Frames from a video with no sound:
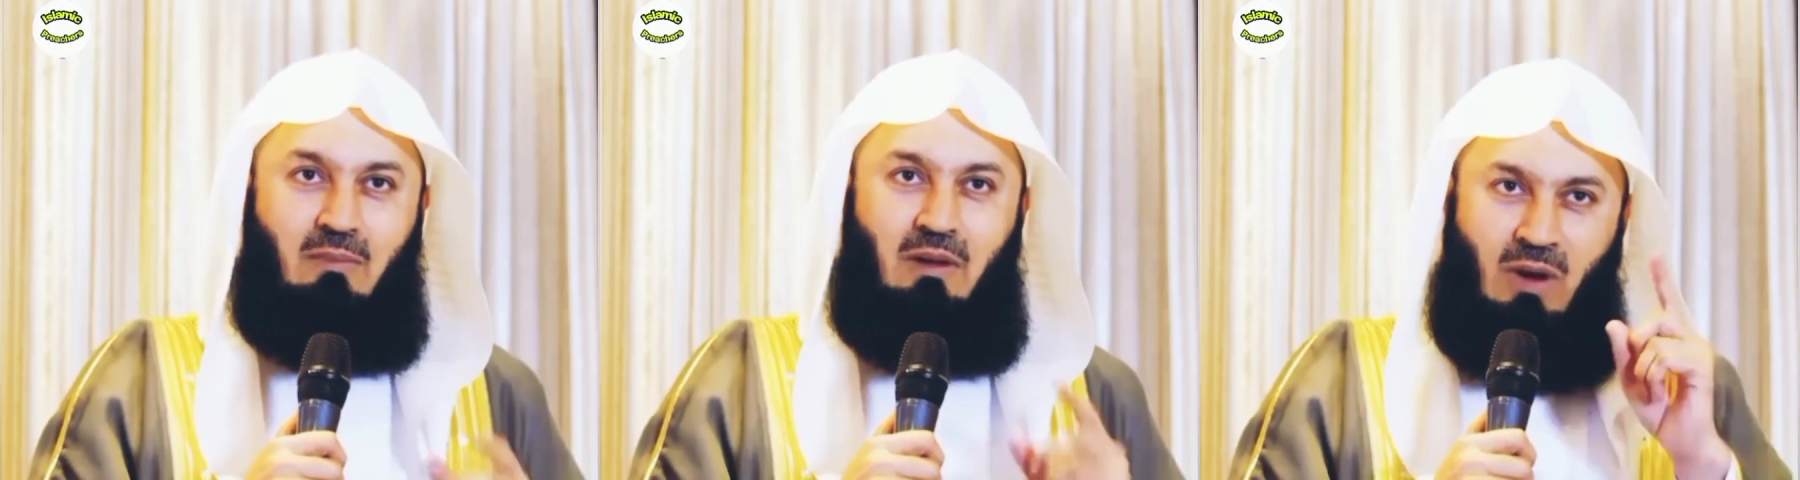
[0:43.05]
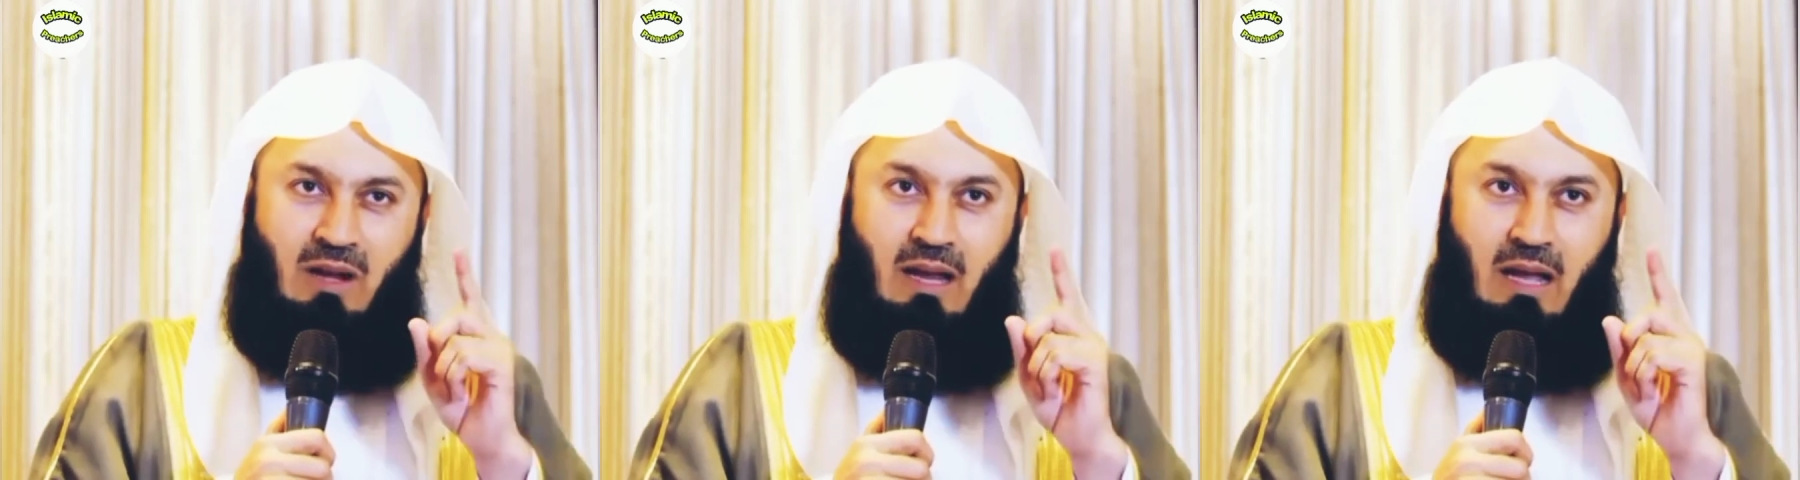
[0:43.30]
my
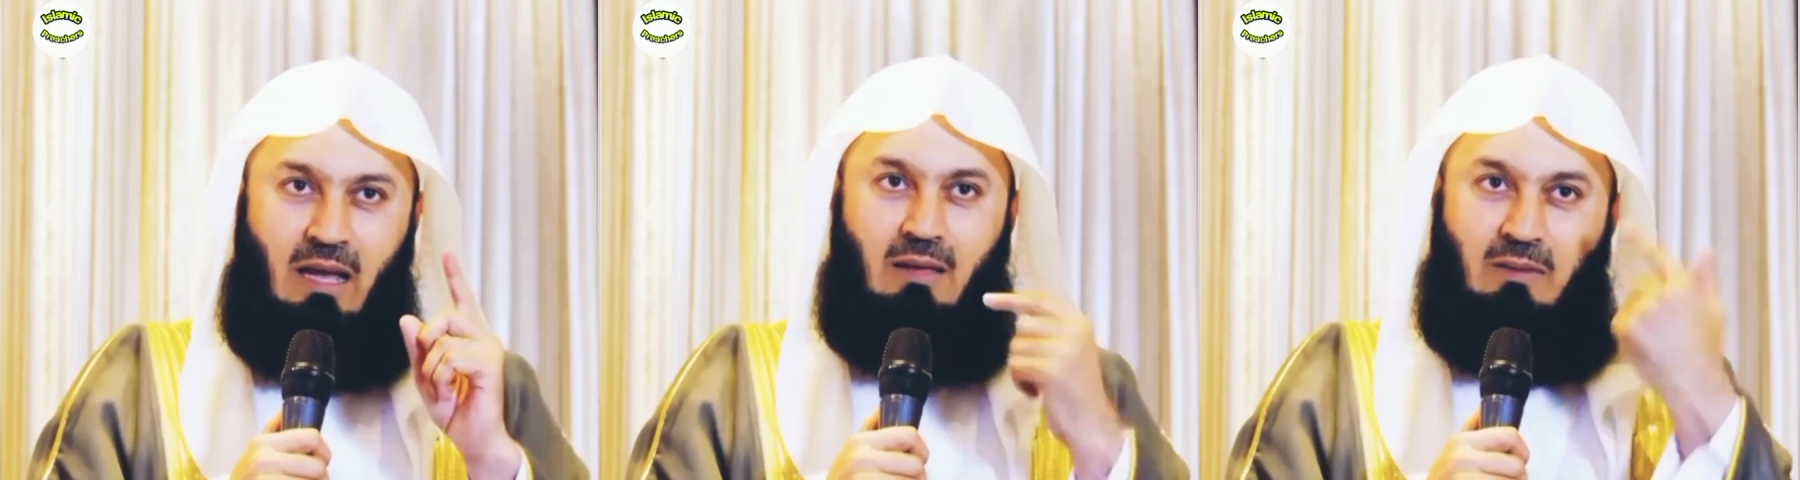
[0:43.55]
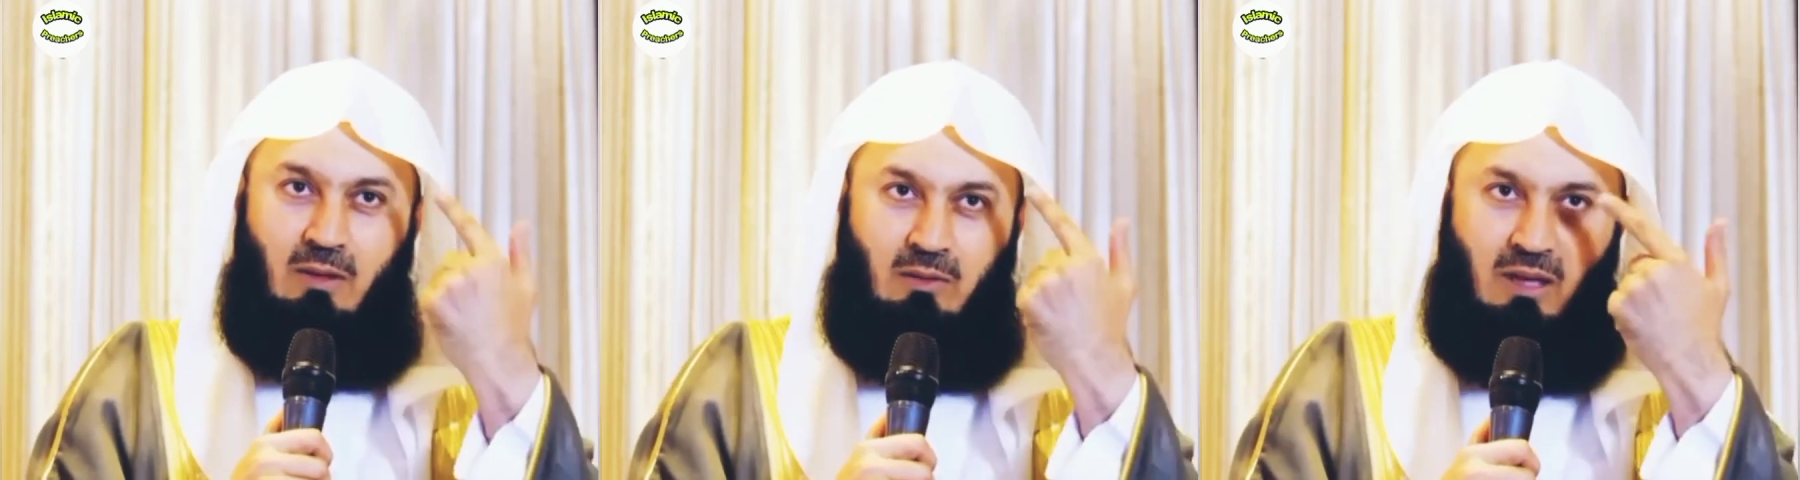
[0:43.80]
one eye,
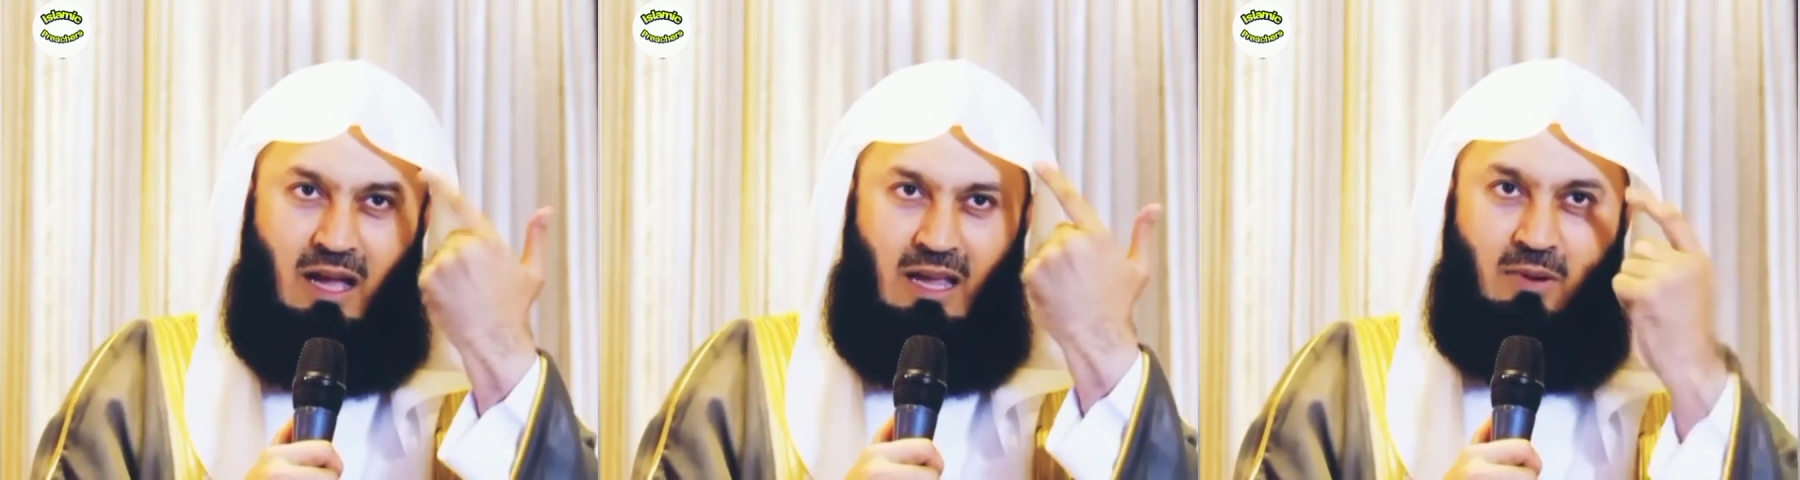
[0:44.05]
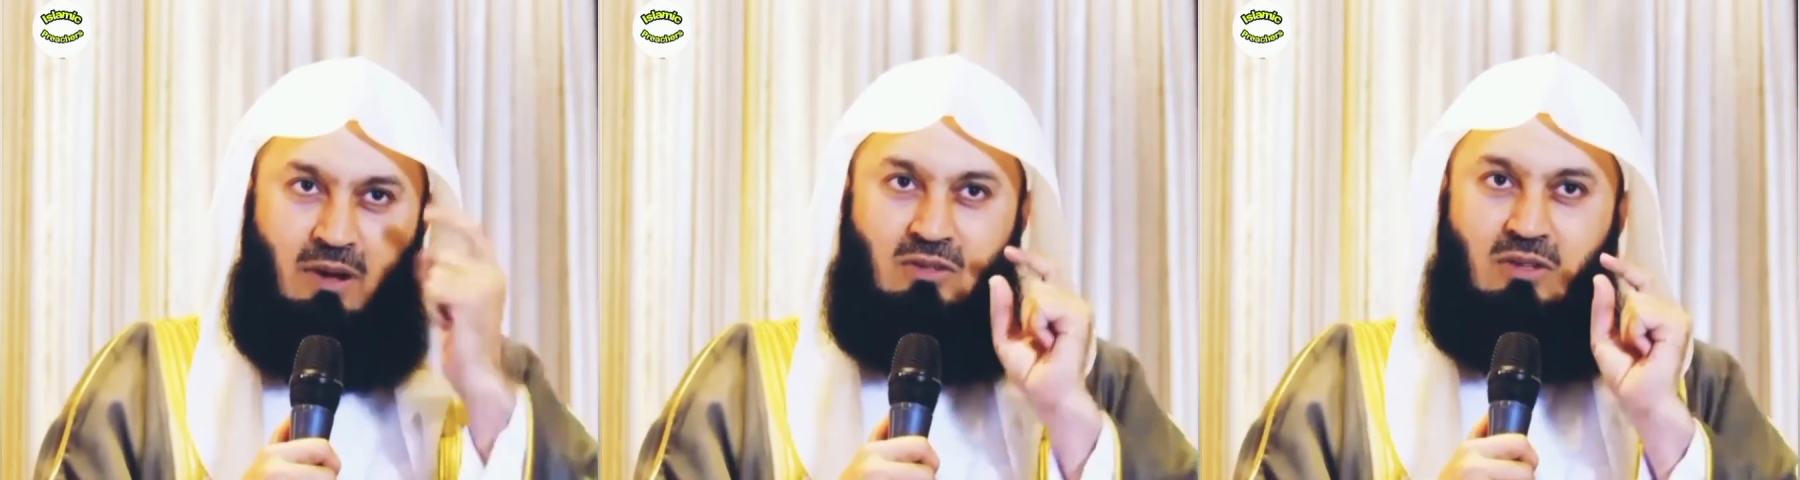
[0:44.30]
the
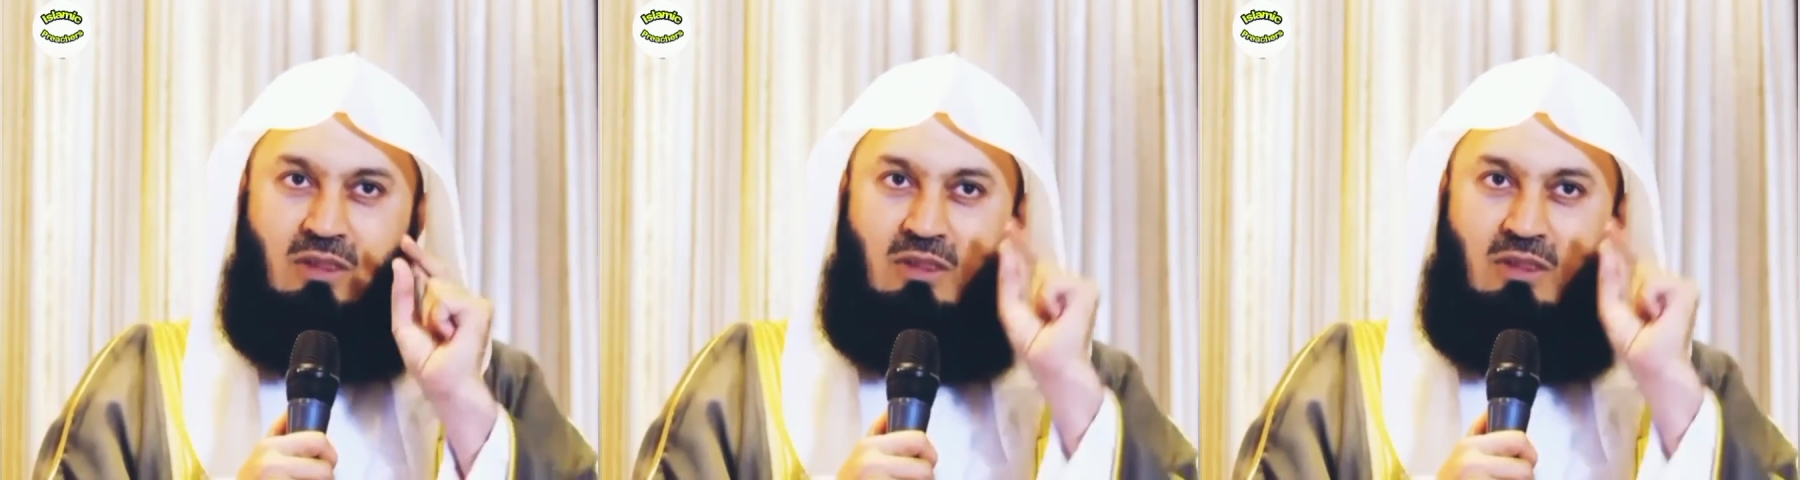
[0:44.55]
eyebrow's got